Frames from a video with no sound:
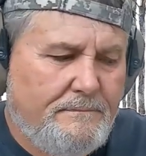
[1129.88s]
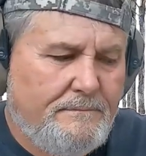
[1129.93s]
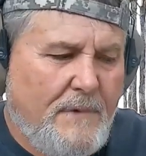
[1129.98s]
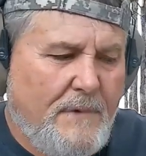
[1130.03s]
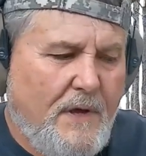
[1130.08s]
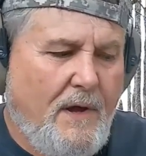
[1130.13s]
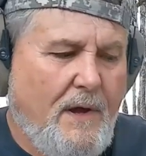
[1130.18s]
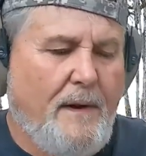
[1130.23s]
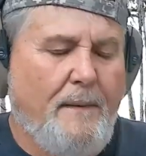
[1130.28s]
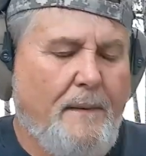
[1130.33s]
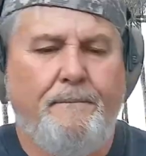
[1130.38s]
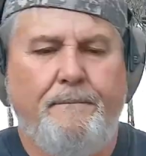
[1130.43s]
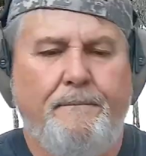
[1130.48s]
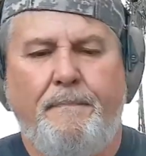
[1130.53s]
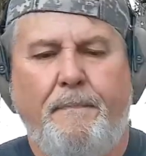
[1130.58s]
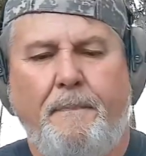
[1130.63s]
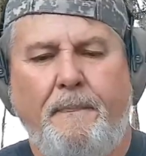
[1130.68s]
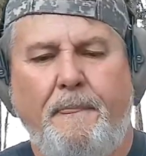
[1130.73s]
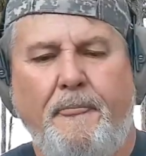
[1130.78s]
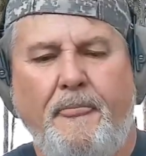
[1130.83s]
Huh.
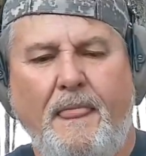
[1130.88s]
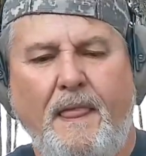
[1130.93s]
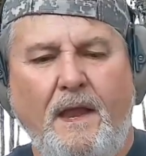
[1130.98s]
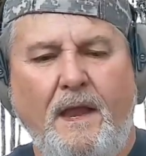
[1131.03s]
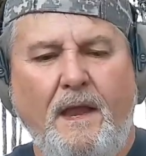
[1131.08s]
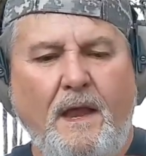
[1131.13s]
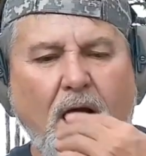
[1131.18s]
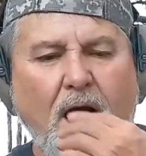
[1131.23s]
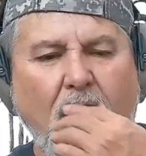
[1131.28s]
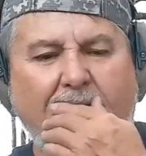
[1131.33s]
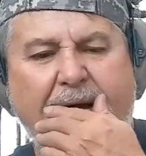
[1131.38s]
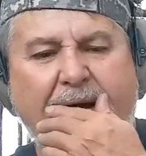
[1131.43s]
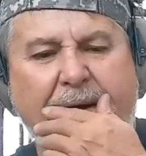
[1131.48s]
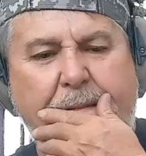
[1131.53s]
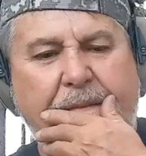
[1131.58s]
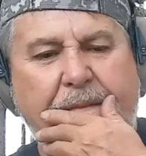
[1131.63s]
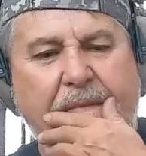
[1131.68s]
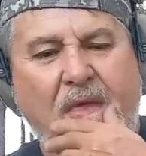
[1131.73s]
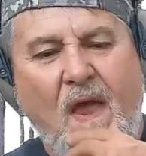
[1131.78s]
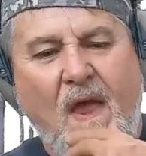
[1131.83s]
All right.
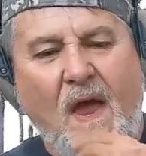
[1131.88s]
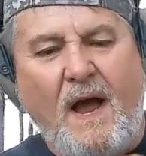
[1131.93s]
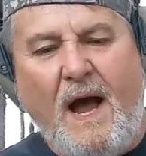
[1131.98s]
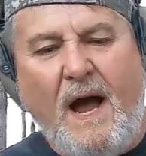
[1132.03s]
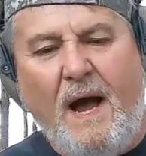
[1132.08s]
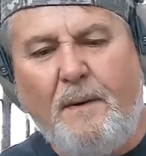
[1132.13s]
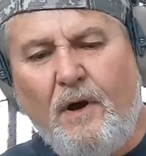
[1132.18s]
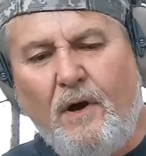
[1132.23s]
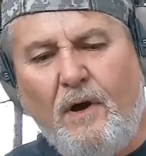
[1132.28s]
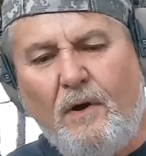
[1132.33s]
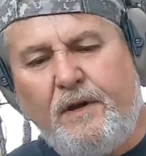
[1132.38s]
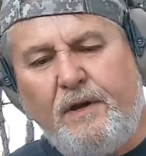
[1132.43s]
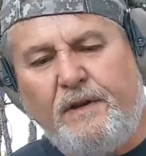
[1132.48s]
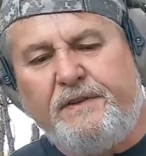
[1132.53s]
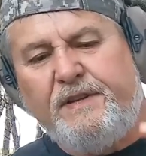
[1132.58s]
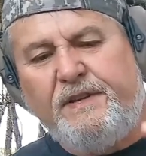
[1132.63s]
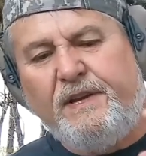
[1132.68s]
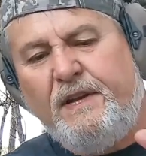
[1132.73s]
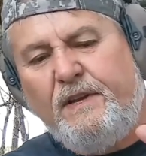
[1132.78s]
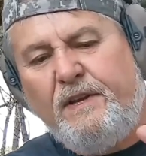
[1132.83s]
I'm going to
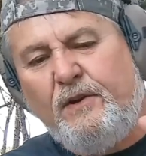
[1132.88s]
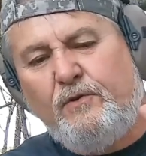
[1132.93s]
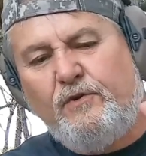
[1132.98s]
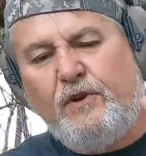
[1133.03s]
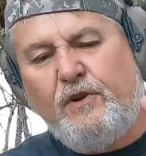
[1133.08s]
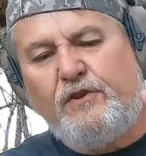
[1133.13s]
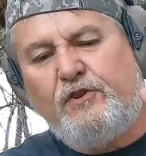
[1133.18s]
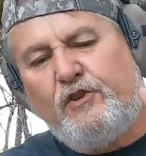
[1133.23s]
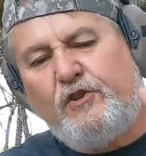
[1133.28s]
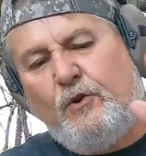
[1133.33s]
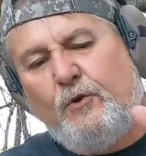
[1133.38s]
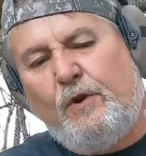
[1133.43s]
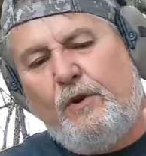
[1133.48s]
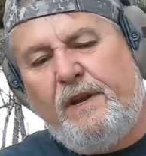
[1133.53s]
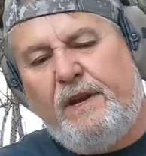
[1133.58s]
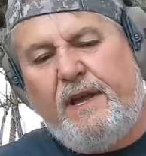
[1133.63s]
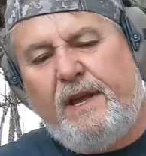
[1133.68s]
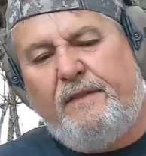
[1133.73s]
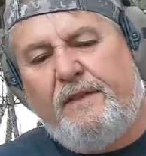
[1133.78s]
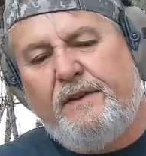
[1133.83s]
continue just shooting
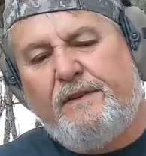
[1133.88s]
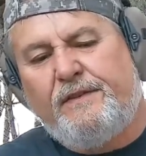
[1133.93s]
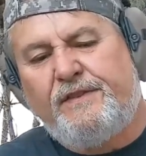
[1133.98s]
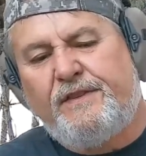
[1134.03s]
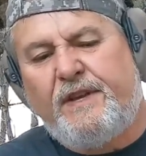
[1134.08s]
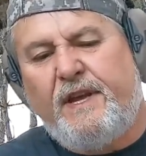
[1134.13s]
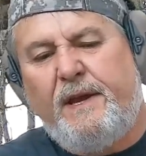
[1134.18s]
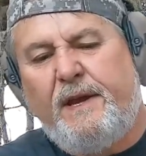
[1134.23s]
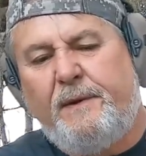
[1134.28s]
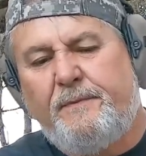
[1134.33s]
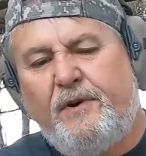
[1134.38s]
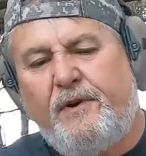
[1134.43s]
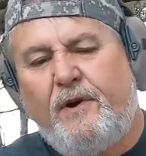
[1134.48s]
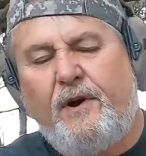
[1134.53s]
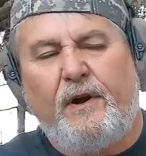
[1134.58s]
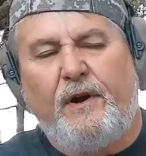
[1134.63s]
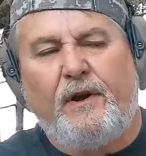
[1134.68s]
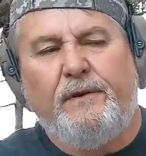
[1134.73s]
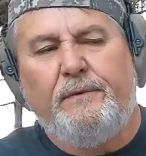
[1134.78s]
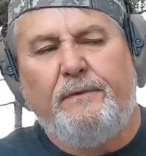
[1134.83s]
at this same
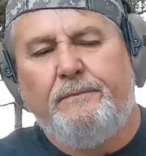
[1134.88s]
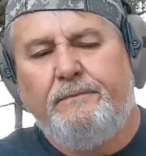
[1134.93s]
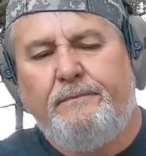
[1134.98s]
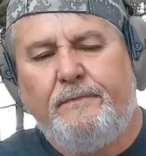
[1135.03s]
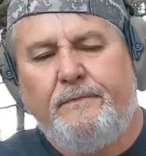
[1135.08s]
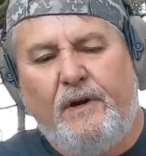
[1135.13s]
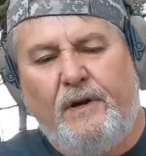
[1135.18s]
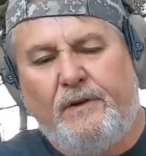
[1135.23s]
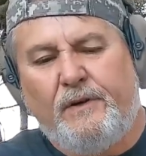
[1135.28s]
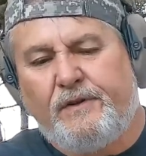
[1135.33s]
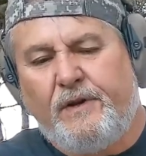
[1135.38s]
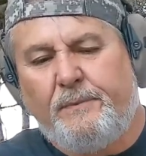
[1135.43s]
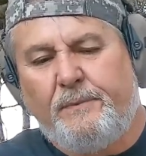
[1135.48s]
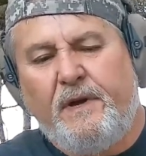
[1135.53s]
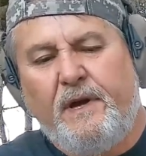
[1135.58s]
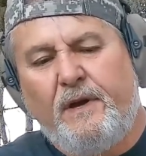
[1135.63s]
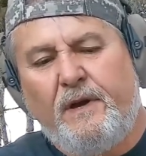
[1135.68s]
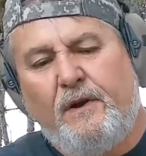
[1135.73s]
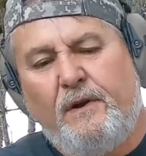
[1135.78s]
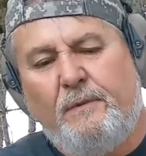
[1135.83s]
target because I'm
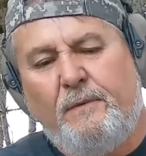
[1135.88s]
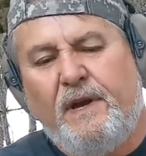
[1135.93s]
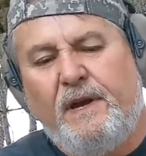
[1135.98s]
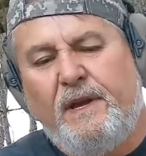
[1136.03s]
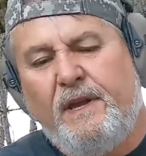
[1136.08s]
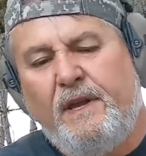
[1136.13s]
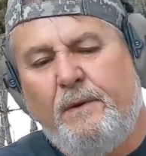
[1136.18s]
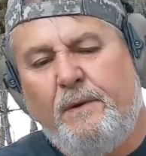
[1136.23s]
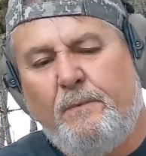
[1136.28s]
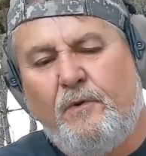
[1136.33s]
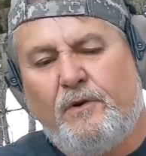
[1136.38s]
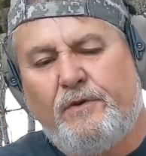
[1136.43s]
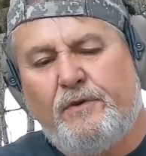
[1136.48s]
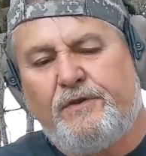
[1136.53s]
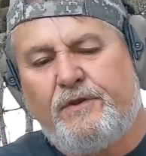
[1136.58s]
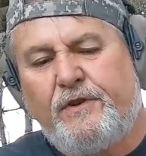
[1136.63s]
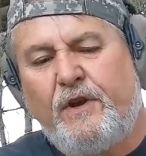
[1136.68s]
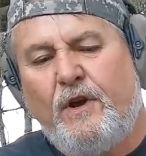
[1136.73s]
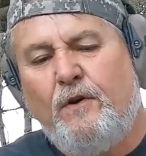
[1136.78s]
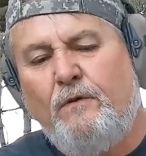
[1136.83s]
not going to make any more
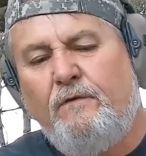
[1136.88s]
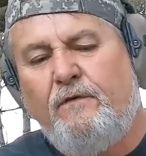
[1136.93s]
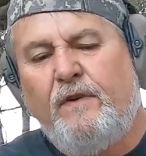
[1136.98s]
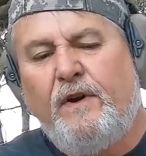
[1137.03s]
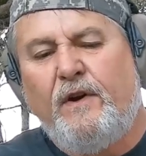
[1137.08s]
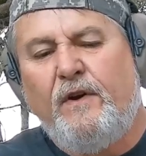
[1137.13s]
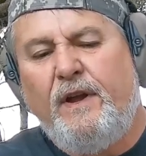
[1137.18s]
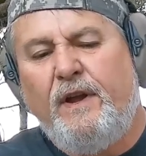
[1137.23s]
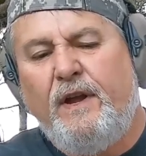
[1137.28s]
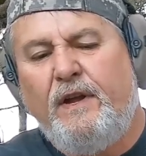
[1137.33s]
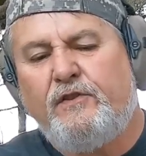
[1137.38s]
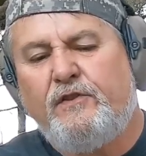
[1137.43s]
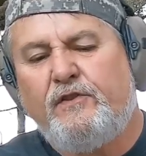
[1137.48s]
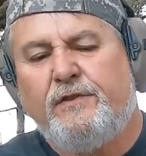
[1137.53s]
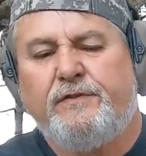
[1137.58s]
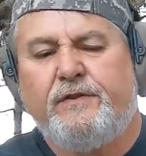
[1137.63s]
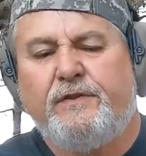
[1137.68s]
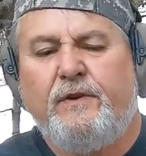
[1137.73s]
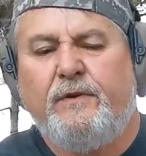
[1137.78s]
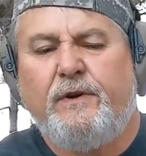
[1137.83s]
scope
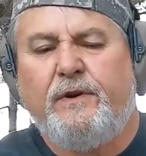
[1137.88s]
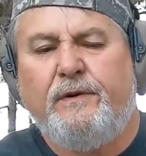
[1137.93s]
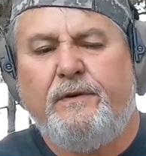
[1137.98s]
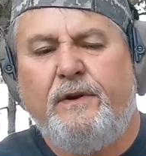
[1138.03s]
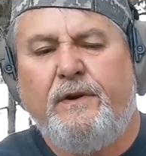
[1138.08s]
variations on it.